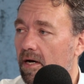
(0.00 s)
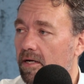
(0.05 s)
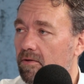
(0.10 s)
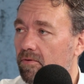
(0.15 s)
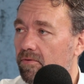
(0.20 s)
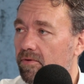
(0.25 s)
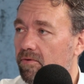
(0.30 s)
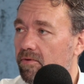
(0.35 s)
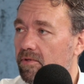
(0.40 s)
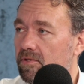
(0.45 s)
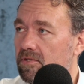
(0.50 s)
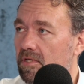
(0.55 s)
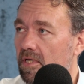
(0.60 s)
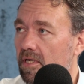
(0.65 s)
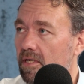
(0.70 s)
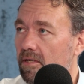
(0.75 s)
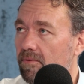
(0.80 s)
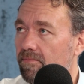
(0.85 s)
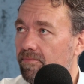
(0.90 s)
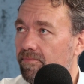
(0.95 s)
know there is
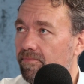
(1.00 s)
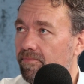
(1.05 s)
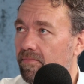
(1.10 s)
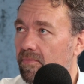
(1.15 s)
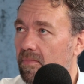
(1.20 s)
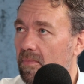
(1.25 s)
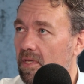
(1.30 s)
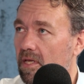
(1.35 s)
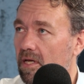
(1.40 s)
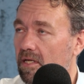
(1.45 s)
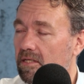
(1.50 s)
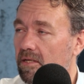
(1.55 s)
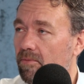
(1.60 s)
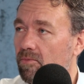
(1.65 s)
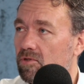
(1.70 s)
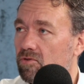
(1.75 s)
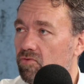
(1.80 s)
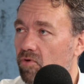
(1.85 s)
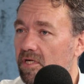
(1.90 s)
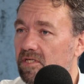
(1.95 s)
a
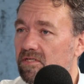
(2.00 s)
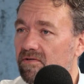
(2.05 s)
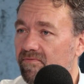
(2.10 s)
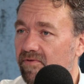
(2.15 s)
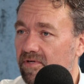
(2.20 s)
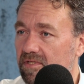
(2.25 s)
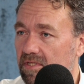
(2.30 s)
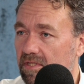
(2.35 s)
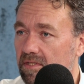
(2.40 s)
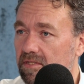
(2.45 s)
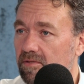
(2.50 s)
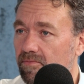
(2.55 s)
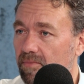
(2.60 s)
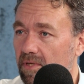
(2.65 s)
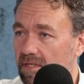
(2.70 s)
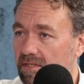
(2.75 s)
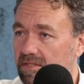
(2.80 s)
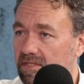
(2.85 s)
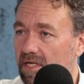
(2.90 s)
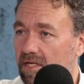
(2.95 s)
demonstration facility
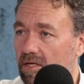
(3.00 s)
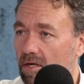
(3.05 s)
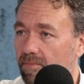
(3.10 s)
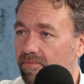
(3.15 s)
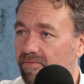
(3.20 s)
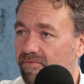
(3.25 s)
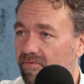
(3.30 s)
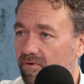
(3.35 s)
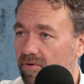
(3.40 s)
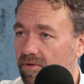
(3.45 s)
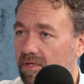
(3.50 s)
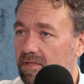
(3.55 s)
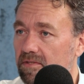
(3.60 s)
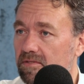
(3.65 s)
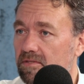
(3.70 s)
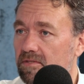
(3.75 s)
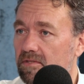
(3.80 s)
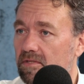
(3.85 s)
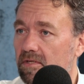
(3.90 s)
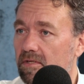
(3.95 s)
being set up for
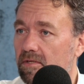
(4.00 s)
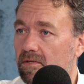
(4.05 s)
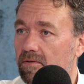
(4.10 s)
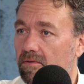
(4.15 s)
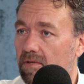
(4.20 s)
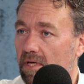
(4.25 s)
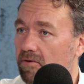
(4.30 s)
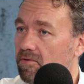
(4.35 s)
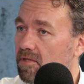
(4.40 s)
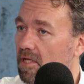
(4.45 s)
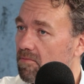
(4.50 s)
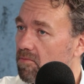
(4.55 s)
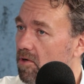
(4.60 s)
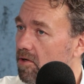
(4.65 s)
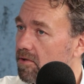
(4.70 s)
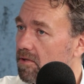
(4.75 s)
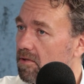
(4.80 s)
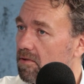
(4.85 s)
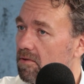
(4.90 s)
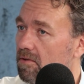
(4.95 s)
this here in
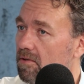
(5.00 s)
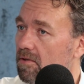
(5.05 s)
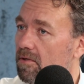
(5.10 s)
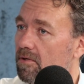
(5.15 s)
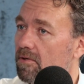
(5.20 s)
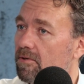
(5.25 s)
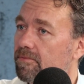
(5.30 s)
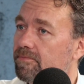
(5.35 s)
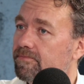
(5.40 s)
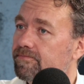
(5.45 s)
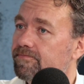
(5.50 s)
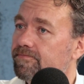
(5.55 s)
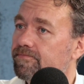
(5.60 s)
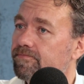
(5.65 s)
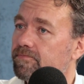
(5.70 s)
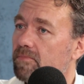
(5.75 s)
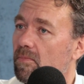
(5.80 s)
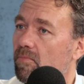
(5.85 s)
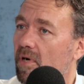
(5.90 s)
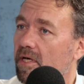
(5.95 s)
Denmark
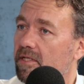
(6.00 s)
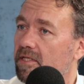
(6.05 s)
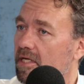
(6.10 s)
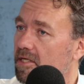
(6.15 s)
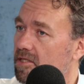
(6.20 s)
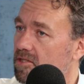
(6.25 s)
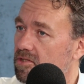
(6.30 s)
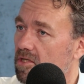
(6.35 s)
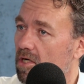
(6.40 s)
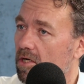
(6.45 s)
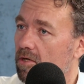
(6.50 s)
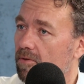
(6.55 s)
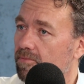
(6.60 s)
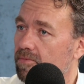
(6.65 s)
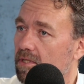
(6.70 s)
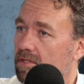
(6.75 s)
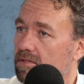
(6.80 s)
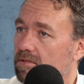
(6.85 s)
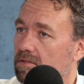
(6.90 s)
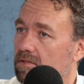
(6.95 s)
by a Danish startup
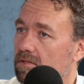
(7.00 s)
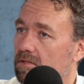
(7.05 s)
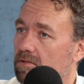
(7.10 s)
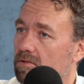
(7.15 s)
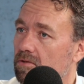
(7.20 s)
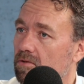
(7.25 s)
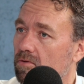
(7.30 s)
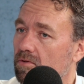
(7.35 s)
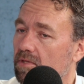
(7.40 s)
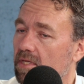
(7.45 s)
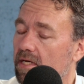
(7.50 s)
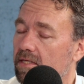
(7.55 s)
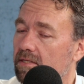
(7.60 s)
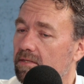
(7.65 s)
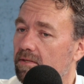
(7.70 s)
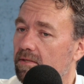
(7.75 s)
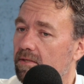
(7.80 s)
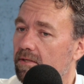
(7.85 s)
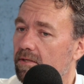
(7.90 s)
that is doing that.